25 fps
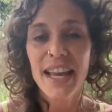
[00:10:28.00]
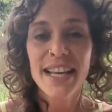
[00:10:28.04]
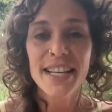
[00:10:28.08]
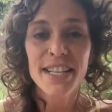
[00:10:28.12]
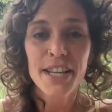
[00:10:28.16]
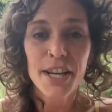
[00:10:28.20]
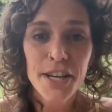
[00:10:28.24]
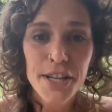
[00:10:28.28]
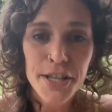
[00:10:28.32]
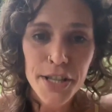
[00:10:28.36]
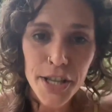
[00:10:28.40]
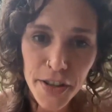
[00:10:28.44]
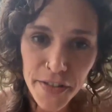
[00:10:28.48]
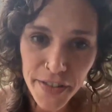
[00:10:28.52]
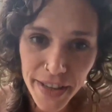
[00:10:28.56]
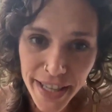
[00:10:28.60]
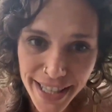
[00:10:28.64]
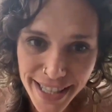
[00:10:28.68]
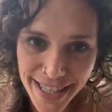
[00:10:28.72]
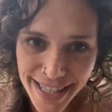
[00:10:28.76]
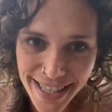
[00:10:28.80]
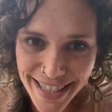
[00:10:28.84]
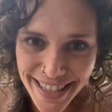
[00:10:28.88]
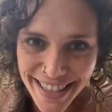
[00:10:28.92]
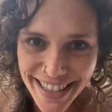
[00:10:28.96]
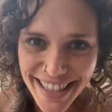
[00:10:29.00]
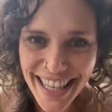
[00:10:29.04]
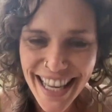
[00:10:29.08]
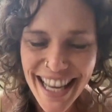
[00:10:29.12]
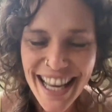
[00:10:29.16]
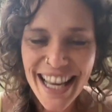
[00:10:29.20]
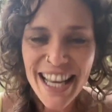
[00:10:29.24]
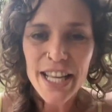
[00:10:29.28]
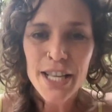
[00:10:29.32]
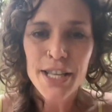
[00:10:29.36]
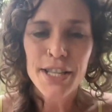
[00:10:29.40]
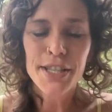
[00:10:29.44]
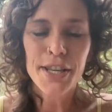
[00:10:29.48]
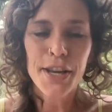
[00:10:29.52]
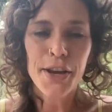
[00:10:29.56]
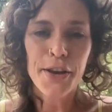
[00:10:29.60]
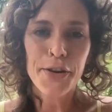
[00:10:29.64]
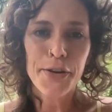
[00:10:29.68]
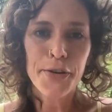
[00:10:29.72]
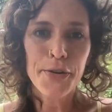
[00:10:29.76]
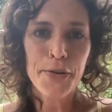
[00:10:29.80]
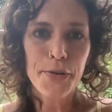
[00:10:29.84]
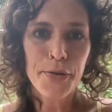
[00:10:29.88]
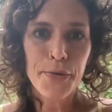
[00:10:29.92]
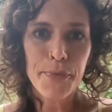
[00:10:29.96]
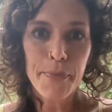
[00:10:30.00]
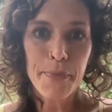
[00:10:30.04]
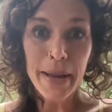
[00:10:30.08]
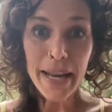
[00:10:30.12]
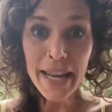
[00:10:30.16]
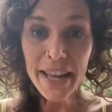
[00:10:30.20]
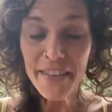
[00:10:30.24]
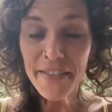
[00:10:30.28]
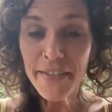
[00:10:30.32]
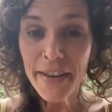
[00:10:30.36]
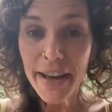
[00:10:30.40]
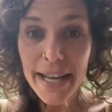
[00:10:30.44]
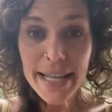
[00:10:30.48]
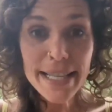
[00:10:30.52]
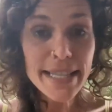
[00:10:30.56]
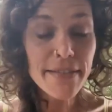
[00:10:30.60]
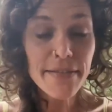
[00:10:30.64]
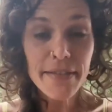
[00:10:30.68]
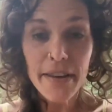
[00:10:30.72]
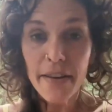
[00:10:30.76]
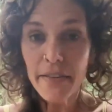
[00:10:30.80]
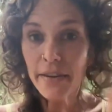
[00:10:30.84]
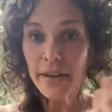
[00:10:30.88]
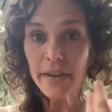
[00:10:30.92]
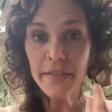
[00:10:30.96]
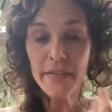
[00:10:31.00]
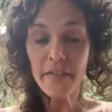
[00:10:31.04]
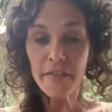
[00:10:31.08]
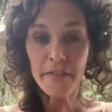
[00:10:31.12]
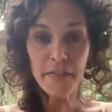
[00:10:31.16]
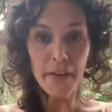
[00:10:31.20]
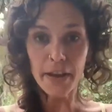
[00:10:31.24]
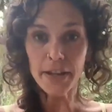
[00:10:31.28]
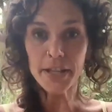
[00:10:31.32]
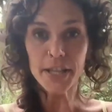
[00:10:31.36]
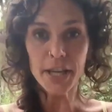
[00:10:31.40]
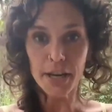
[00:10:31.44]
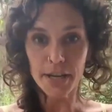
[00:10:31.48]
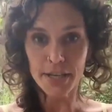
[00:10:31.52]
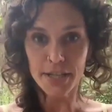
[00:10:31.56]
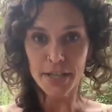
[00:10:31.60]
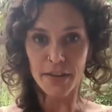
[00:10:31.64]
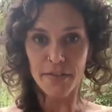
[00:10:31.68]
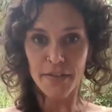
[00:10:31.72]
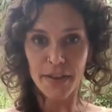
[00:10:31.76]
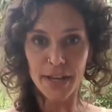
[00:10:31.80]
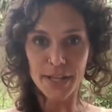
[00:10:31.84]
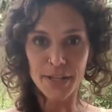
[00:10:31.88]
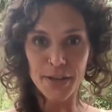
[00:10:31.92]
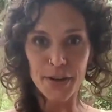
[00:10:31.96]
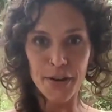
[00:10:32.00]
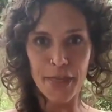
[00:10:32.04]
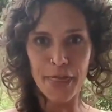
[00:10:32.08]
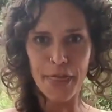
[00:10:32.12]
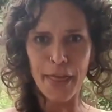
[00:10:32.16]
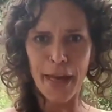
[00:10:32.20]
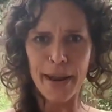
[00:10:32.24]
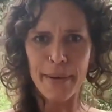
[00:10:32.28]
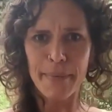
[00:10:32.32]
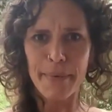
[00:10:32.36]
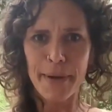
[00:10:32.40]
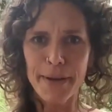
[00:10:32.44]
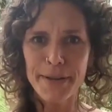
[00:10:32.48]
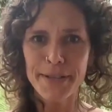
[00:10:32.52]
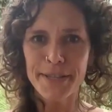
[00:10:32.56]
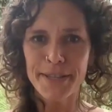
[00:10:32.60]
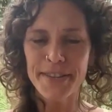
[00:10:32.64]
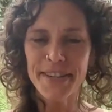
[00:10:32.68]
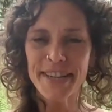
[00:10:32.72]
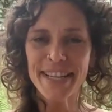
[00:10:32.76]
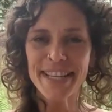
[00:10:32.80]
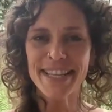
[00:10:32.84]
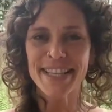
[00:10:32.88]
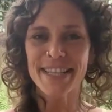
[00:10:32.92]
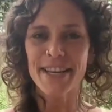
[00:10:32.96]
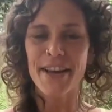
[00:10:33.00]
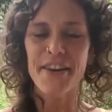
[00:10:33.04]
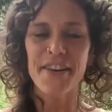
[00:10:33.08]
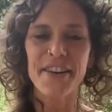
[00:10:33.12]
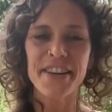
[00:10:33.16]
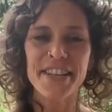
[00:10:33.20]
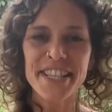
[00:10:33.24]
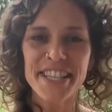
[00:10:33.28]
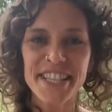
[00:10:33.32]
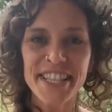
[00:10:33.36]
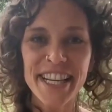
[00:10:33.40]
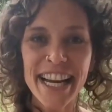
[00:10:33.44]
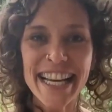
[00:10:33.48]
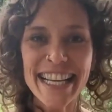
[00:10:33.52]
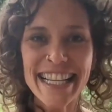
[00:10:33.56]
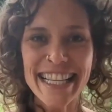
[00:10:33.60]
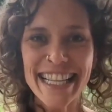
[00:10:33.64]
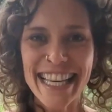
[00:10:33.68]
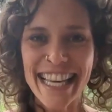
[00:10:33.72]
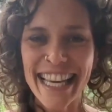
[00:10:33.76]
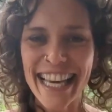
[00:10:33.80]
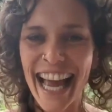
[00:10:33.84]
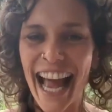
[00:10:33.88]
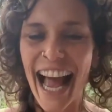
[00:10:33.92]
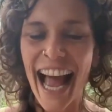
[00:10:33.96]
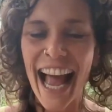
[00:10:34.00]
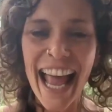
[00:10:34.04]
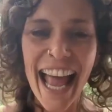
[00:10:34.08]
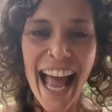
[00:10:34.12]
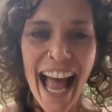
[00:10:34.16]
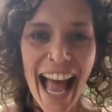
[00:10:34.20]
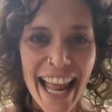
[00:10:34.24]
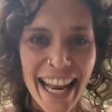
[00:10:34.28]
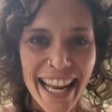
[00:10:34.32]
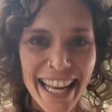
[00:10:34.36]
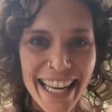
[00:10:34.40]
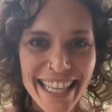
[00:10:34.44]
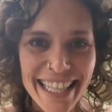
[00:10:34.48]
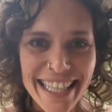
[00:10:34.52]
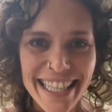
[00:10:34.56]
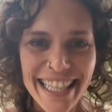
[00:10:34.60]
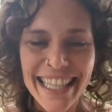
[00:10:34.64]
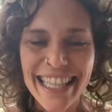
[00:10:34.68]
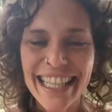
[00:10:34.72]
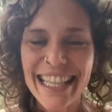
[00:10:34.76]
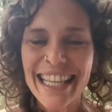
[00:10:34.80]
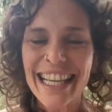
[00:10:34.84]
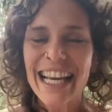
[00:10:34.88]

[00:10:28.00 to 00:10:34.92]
is our cervix. So many of us have never even felt our cervix or thought about doing so. It's crazy. I hadn't.